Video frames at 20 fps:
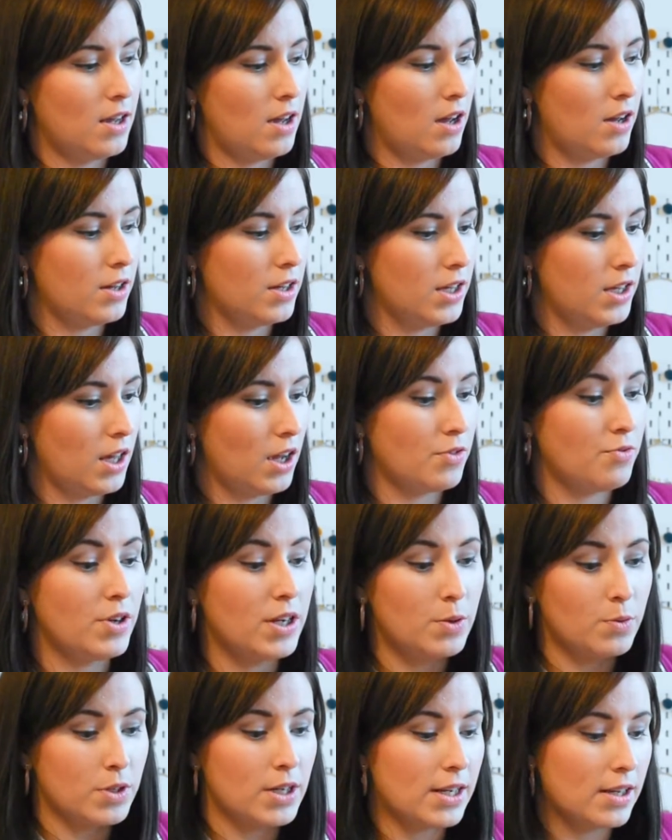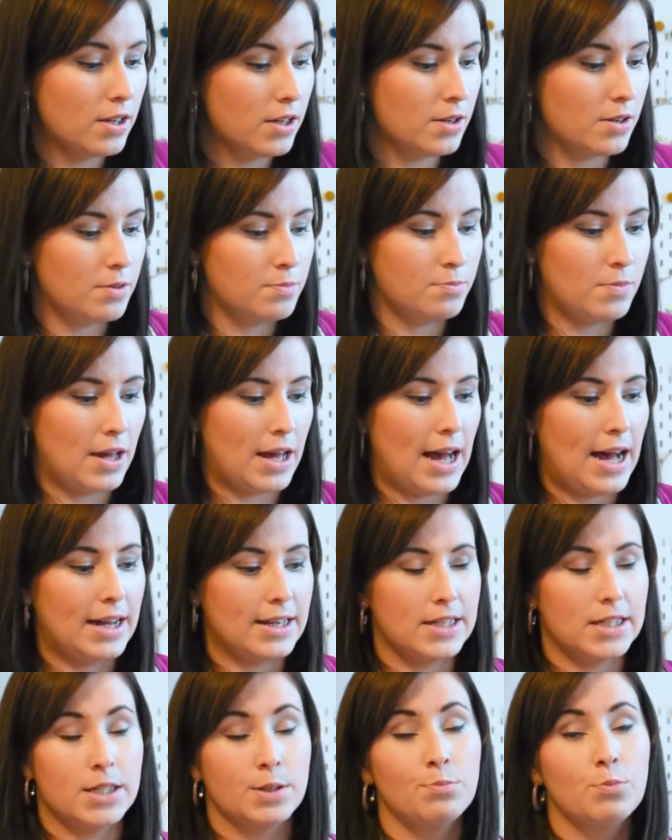I really want to
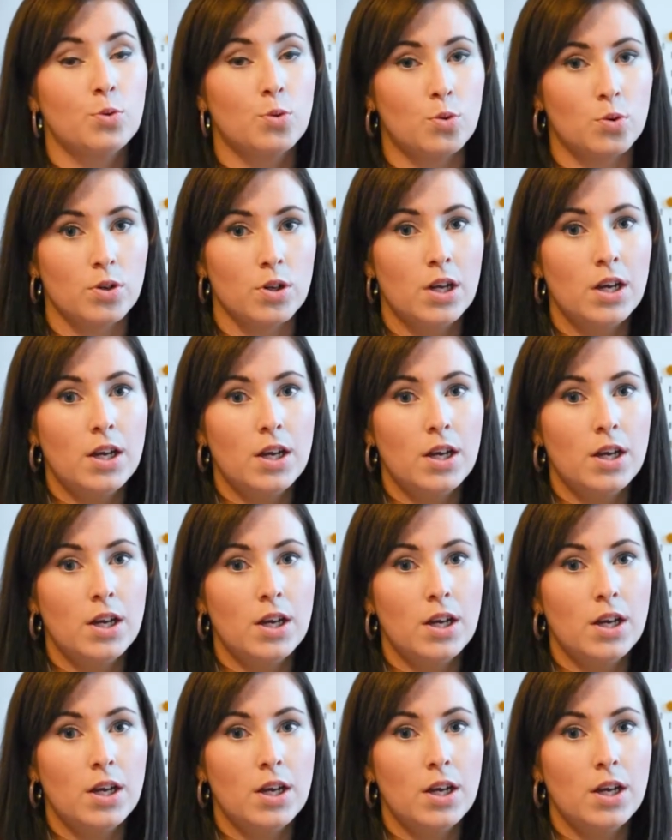add some more